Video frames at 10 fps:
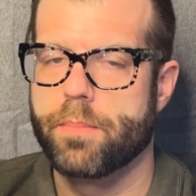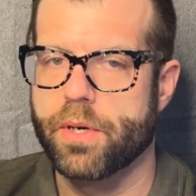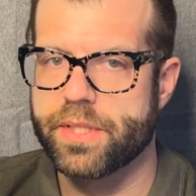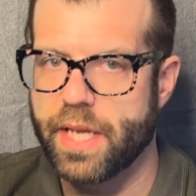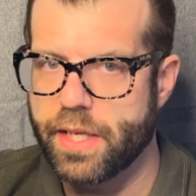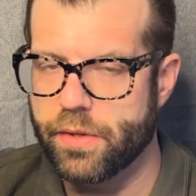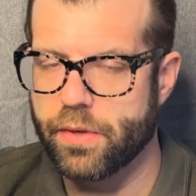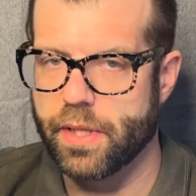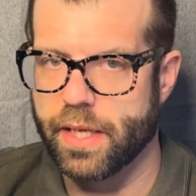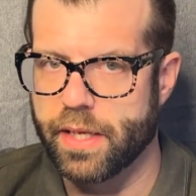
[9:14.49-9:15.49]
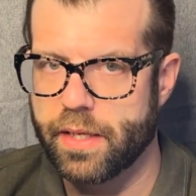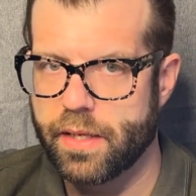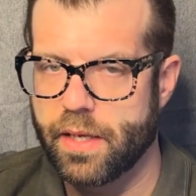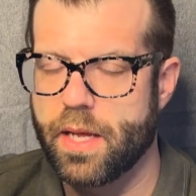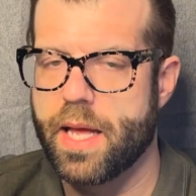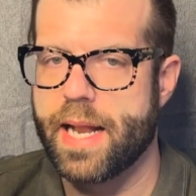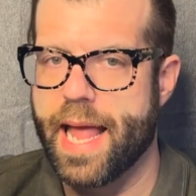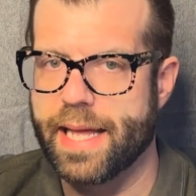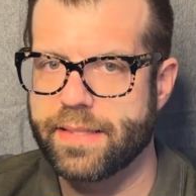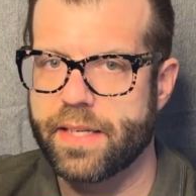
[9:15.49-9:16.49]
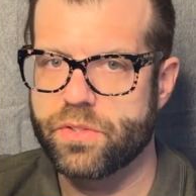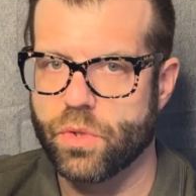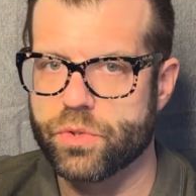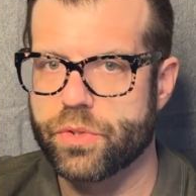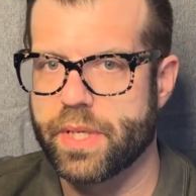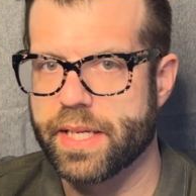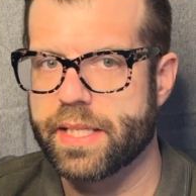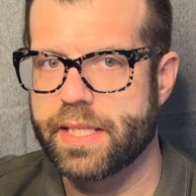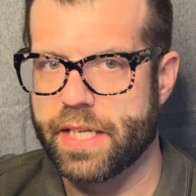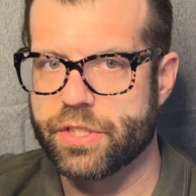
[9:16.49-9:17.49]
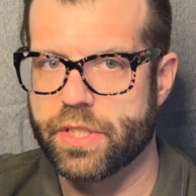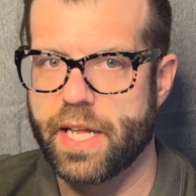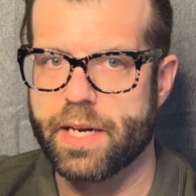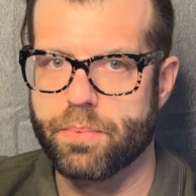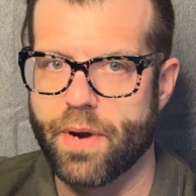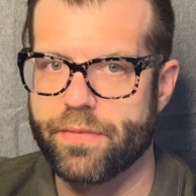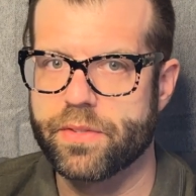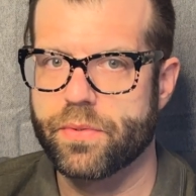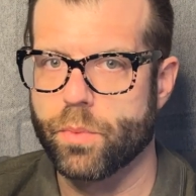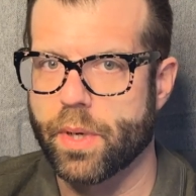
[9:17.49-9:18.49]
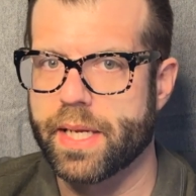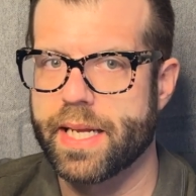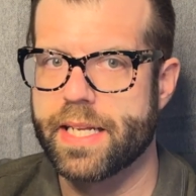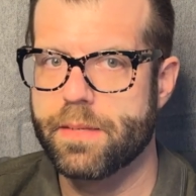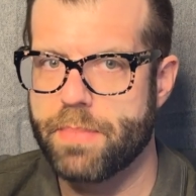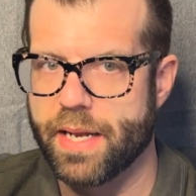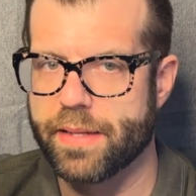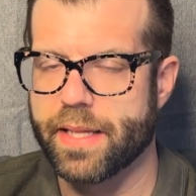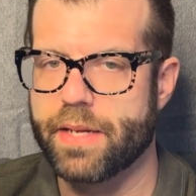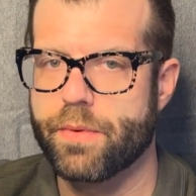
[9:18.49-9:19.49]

particularly an antisocial inclination and a preference for working independently